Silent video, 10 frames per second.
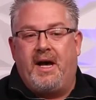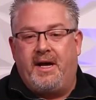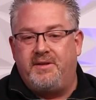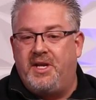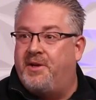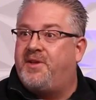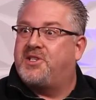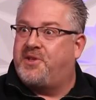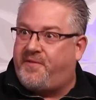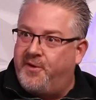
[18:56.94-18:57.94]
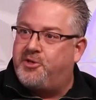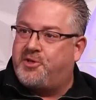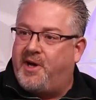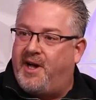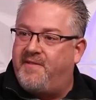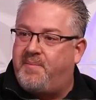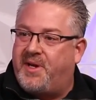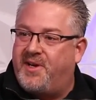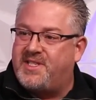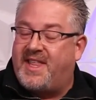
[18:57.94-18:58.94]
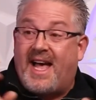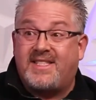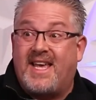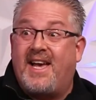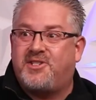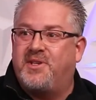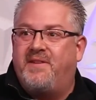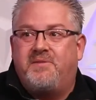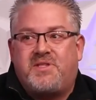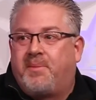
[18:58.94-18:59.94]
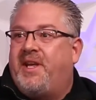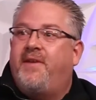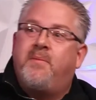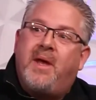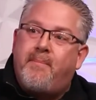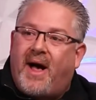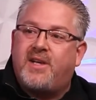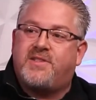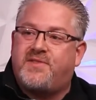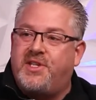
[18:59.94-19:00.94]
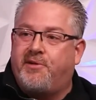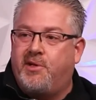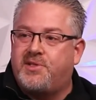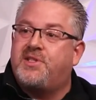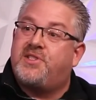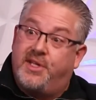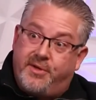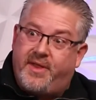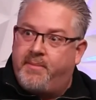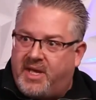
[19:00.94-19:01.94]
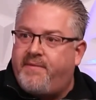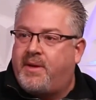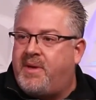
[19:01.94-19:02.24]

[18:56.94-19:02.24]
you know, does their food drive, because that's actually somebody giving me a box of cereals, consider them giving me